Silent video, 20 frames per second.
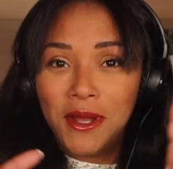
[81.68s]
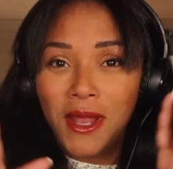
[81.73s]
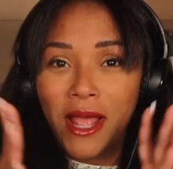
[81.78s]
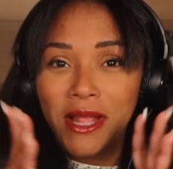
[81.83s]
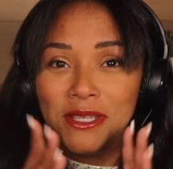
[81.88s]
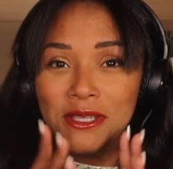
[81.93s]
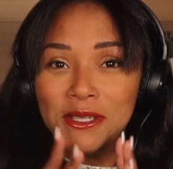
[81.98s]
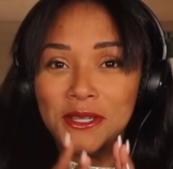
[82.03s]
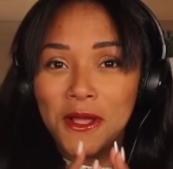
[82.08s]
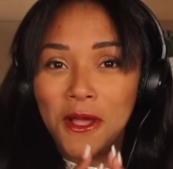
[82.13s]

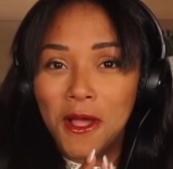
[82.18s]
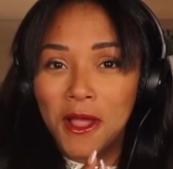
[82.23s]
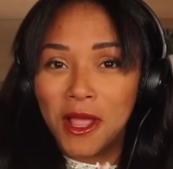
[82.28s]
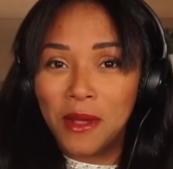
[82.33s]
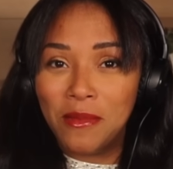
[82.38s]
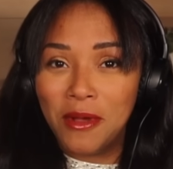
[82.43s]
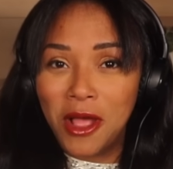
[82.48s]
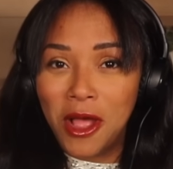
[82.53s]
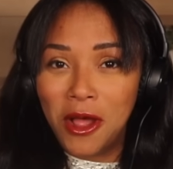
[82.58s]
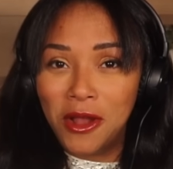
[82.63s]
let's talk
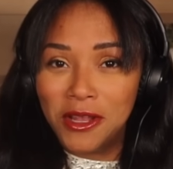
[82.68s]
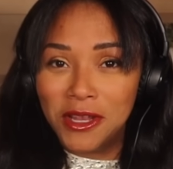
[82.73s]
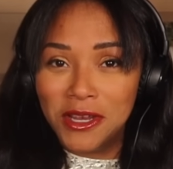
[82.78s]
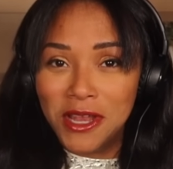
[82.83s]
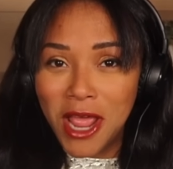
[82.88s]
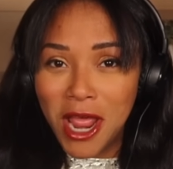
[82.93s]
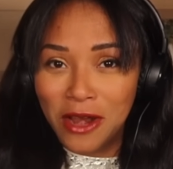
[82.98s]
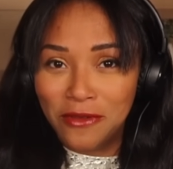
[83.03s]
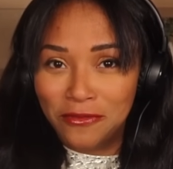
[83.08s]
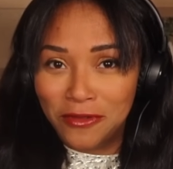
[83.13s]
about
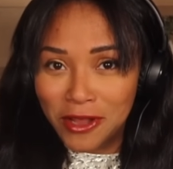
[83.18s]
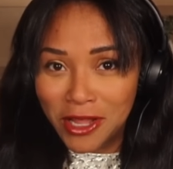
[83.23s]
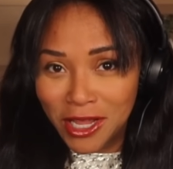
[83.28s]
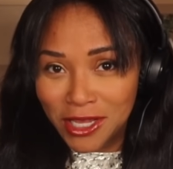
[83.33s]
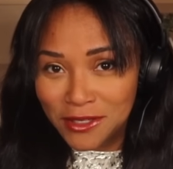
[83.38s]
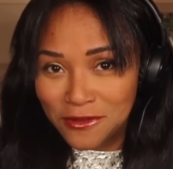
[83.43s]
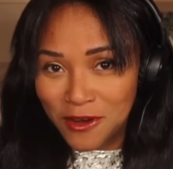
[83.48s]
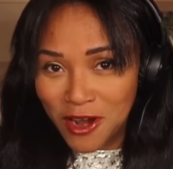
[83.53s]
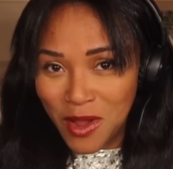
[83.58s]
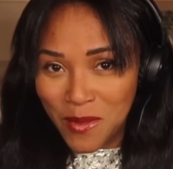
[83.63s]

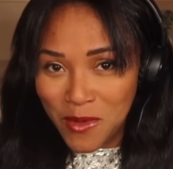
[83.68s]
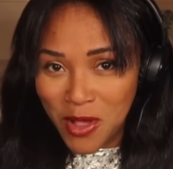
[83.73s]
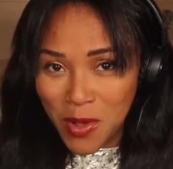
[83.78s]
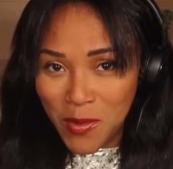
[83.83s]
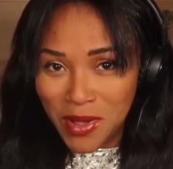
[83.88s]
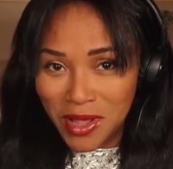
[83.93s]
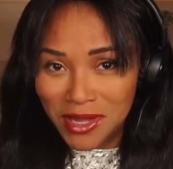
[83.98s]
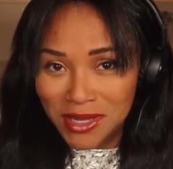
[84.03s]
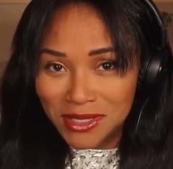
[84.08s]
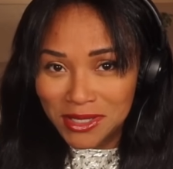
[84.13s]
Netflix for a
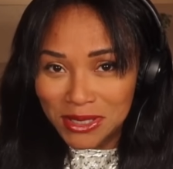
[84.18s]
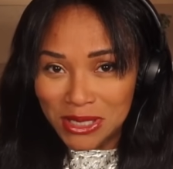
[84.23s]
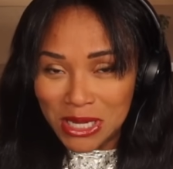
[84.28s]
moment,